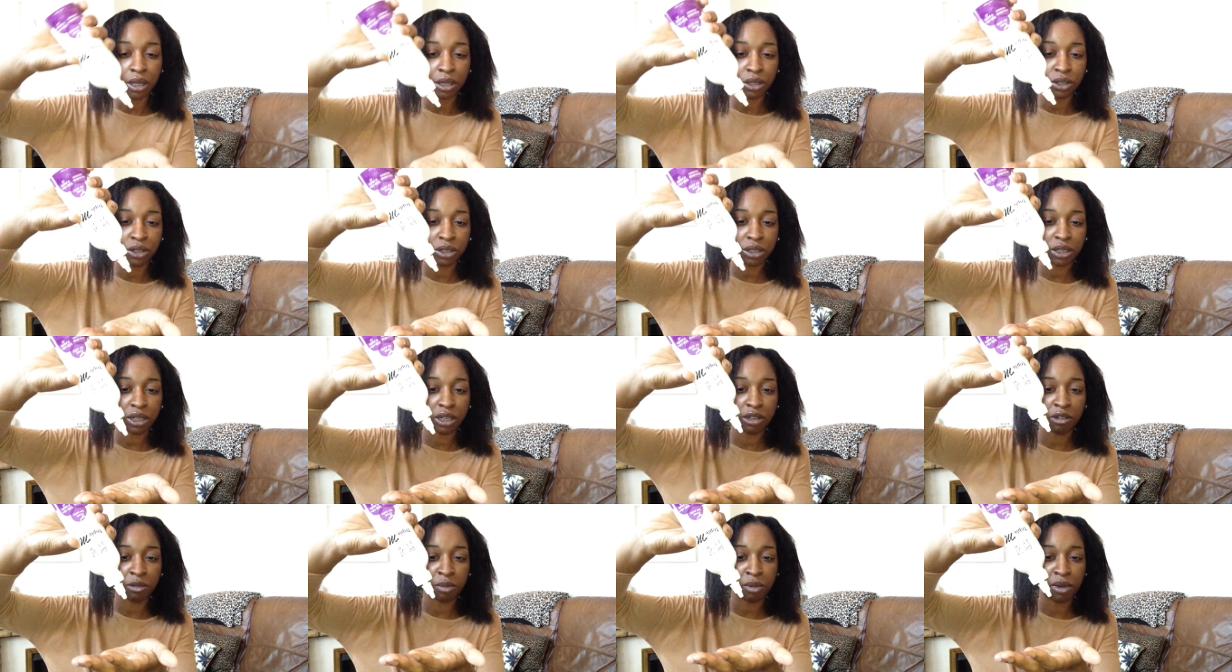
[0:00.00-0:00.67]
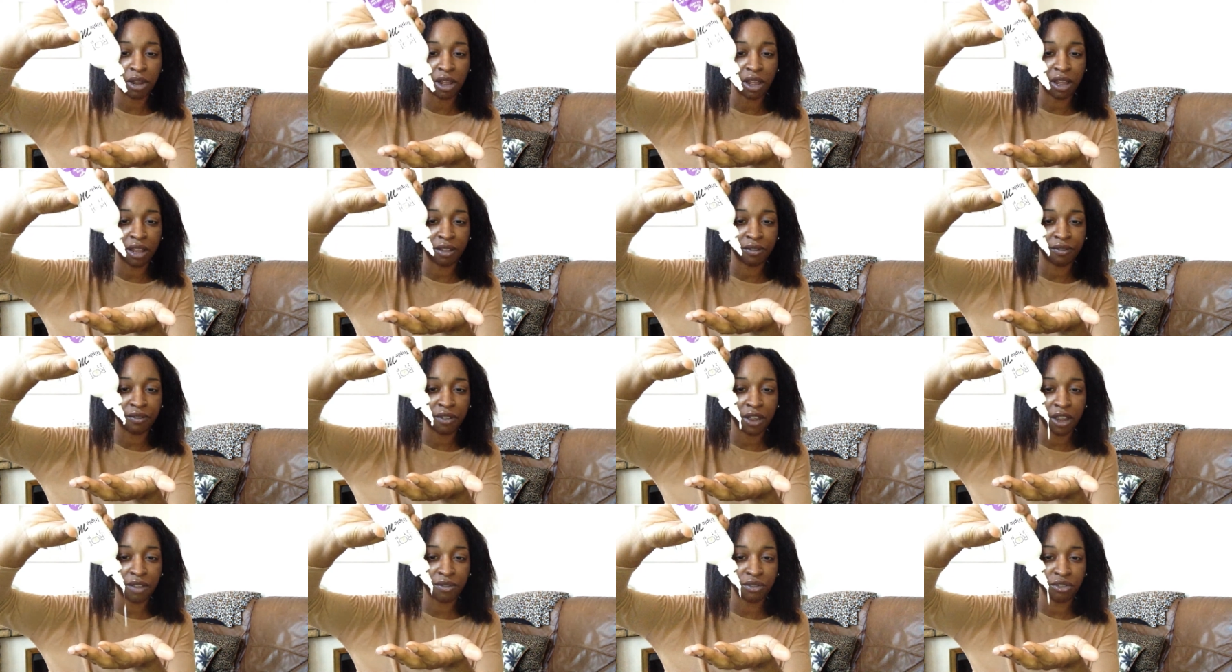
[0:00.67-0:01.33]
Just going to apply
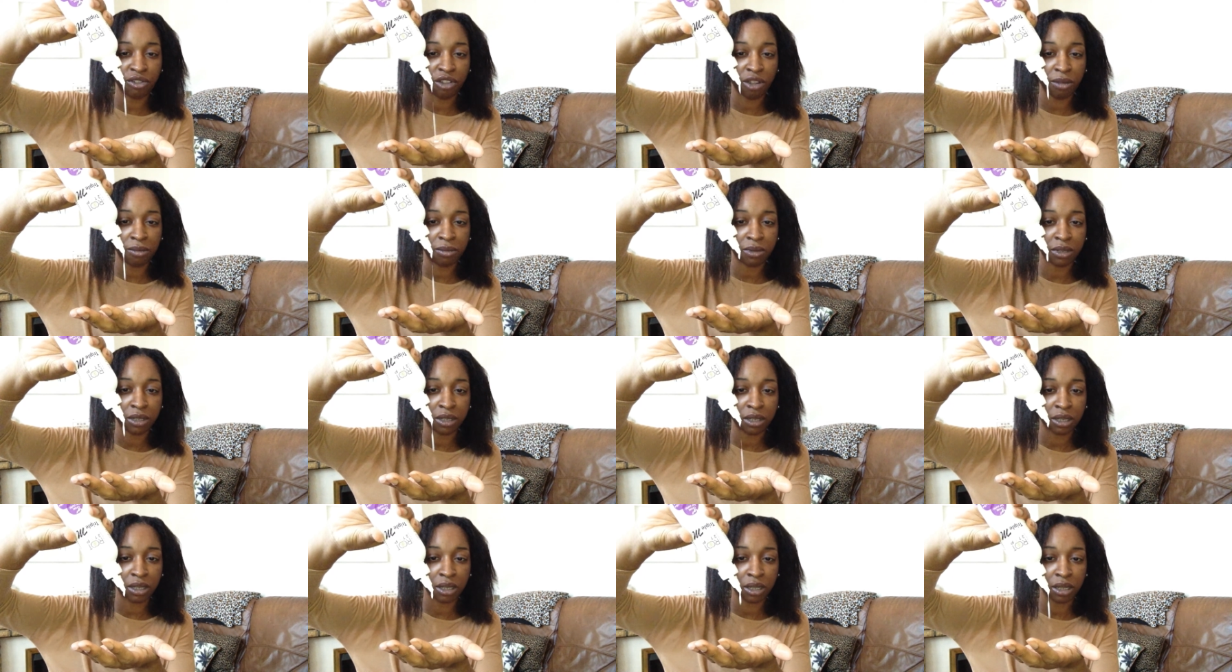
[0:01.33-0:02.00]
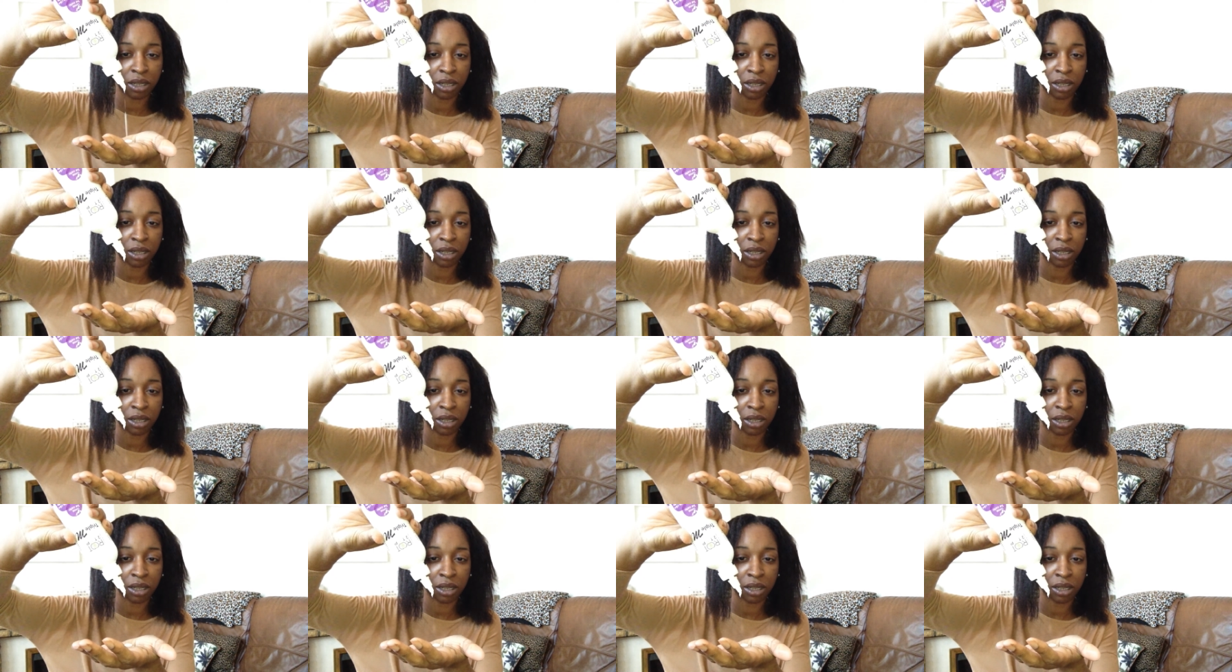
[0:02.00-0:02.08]
five drops